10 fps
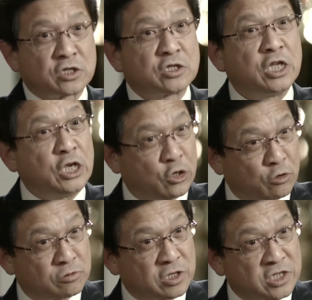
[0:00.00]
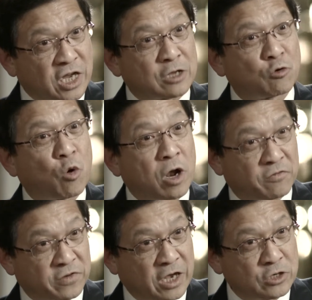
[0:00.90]
DQ, design
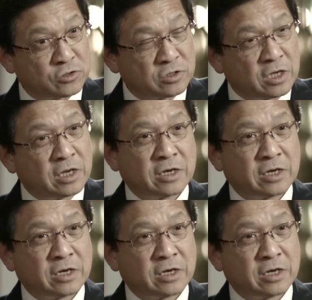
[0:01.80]
qualification.